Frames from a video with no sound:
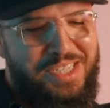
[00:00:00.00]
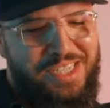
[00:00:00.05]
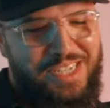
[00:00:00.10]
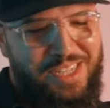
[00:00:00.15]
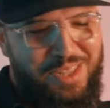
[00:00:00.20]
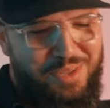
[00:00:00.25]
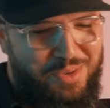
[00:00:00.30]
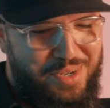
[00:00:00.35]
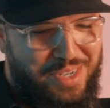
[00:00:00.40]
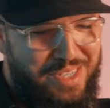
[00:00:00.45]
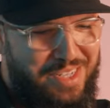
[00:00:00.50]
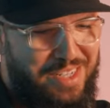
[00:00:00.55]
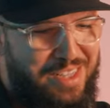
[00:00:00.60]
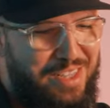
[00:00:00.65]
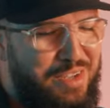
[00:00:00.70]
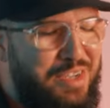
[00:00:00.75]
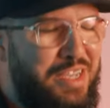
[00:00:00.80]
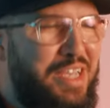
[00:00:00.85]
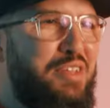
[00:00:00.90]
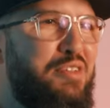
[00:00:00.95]
in the Lord.
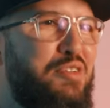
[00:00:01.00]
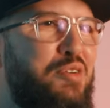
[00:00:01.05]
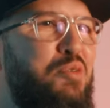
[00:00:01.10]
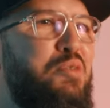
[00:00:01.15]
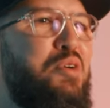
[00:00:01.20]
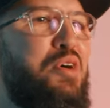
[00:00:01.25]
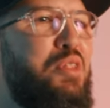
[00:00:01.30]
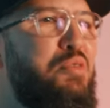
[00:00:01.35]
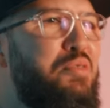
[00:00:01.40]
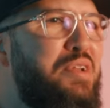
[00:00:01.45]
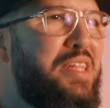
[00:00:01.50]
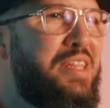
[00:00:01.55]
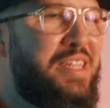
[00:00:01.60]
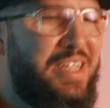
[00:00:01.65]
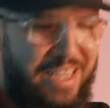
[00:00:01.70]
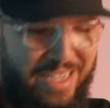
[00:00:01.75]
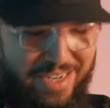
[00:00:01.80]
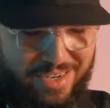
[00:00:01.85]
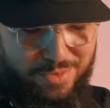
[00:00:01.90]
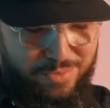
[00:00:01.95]
Like he's concluding the
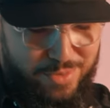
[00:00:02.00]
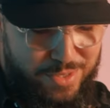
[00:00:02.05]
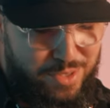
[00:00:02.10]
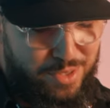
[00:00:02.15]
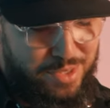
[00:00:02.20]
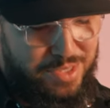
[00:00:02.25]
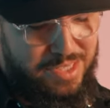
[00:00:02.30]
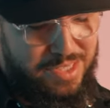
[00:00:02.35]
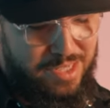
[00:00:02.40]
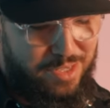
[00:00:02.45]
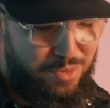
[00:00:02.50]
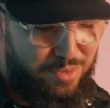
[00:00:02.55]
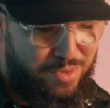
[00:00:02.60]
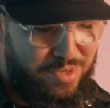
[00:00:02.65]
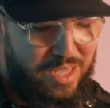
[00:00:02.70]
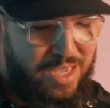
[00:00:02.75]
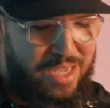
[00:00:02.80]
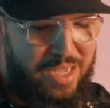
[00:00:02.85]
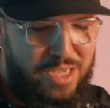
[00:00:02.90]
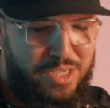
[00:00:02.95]
letter, rejoice in the Lord.
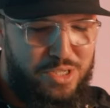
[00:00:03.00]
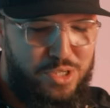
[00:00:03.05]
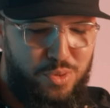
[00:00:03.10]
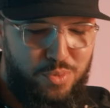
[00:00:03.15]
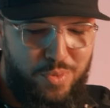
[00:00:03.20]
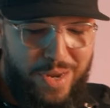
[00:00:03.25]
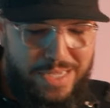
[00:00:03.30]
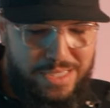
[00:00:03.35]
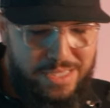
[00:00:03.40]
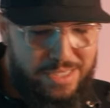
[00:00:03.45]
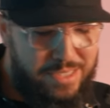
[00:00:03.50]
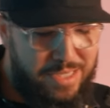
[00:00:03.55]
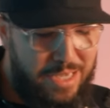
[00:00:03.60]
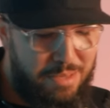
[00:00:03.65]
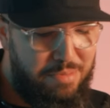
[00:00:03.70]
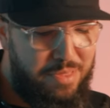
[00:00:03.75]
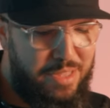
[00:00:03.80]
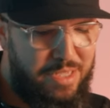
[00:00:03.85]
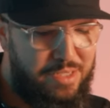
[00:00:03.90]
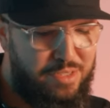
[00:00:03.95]
To write the
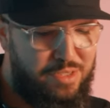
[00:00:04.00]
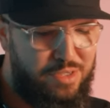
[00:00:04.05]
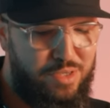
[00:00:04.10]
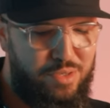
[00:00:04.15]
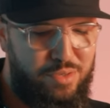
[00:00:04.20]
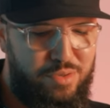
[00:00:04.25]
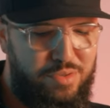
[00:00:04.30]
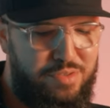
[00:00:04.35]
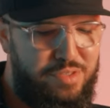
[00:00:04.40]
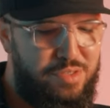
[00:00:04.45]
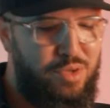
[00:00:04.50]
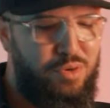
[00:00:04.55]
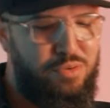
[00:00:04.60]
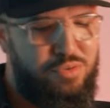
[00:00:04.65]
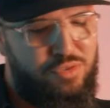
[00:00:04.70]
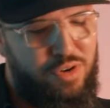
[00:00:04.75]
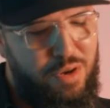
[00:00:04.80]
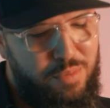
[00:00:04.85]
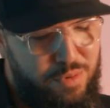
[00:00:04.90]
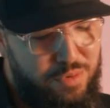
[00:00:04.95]
same things to you is no
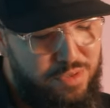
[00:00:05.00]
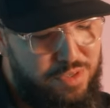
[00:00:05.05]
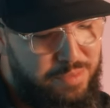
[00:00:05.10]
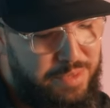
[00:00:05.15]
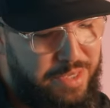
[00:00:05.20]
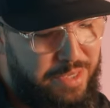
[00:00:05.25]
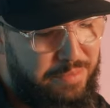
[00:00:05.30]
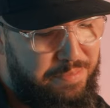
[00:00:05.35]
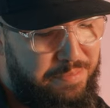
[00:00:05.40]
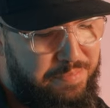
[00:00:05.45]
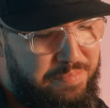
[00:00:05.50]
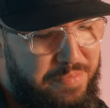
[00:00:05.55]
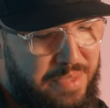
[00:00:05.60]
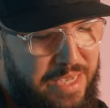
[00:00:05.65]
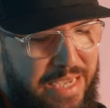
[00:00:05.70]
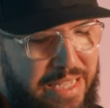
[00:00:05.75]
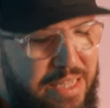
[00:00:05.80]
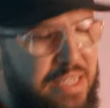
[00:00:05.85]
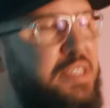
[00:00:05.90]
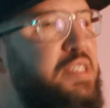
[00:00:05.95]
trouble to me,
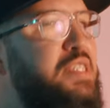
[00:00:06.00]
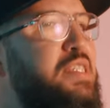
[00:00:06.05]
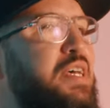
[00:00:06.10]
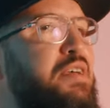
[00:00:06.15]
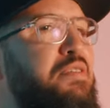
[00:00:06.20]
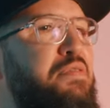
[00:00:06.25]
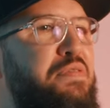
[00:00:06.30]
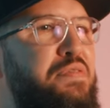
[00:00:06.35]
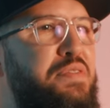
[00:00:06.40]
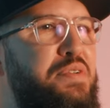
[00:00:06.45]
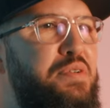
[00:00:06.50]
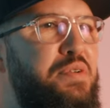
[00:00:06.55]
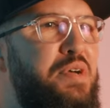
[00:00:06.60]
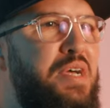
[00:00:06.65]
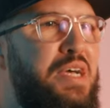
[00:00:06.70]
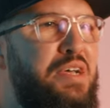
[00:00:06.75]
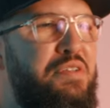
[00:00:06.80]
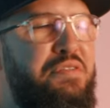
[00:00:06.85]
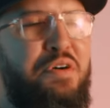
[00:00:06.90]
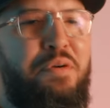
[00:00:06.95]
and it's safe for you.
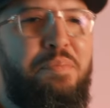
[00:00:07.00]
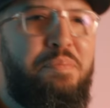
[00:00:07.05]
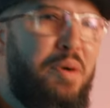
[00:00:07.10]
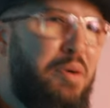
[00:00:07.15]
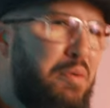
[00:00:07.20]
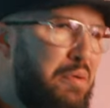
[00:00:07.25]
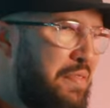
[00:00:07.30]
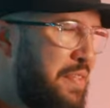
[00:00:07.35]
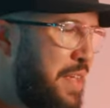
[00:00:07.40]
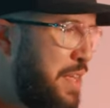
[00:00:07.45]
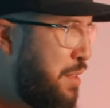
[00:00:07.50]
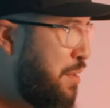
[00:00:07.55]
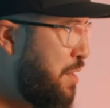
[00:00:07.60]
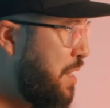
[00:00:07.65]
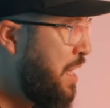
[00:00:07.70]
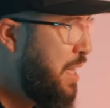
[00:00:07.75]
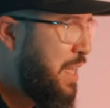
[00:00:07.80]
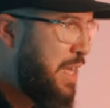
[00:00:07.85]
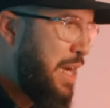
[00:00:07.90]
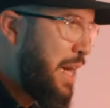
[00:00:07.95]
So Paul is saying,
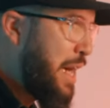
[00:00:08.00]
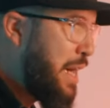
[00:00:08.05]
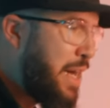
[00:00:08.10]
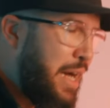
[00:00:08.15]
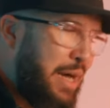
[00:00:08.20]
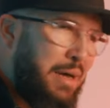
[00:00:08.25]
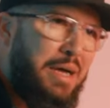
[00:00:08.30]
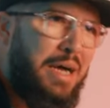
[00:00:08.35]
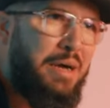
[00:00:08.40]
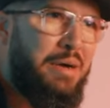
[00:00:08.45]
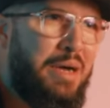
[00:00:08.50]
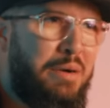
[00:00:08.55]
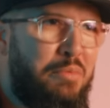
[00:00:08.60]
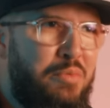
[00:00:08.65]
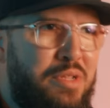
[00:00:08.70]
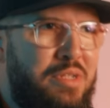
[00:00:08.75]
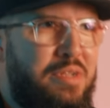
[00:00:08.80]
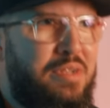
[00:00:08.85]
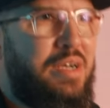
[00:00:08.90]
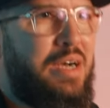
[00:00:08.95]
look, I,
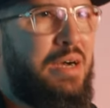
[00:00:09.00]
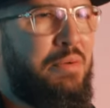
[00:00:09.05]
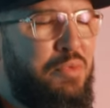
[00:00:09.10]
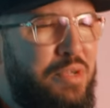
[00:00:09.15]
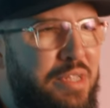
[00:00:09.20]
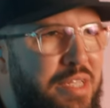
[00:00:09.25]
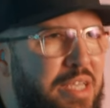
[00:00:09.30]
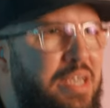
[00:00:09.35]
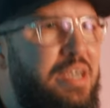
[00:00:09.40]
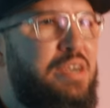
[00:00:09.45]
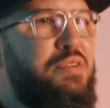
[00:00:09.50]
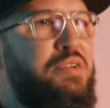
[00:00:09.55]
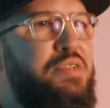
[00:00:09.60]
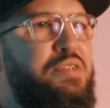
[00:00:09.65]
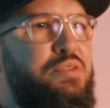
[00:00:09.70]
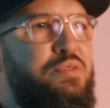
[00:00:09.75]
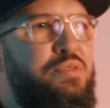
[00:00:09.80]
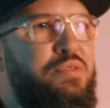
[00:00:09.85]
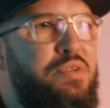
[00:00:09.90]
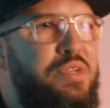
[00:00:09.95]
wanna I wanna
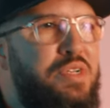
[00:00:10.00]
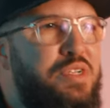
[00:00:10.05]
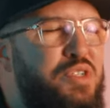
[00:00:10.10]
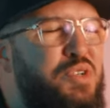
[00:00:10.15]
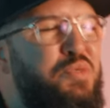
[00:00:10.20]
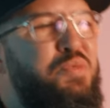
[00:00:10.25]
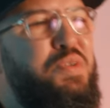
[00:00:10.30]
encourage you to